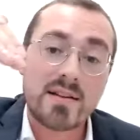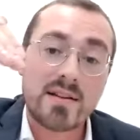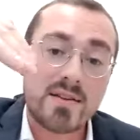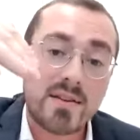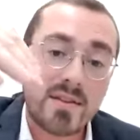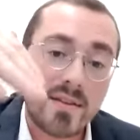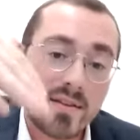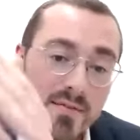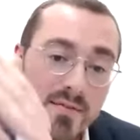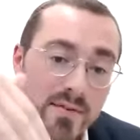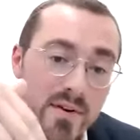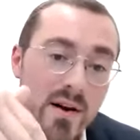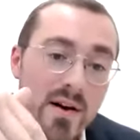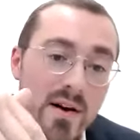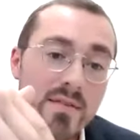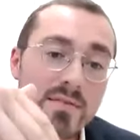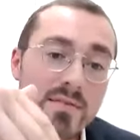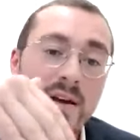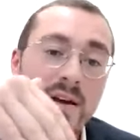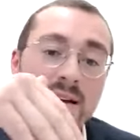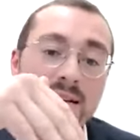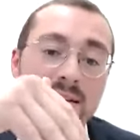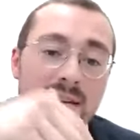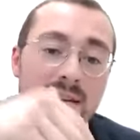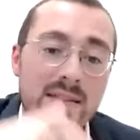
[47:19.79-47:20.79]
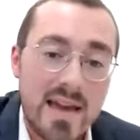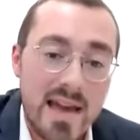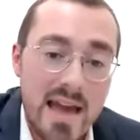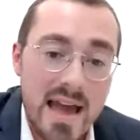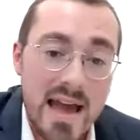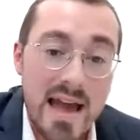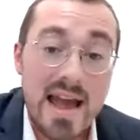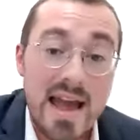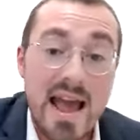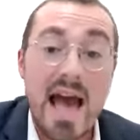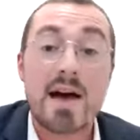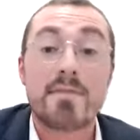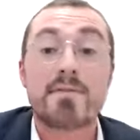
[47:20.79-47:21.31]
to the Vav, to the
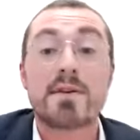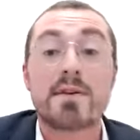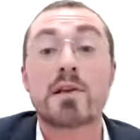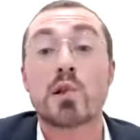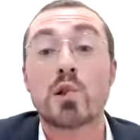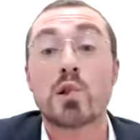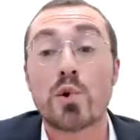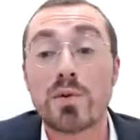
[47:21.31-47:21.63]
He, having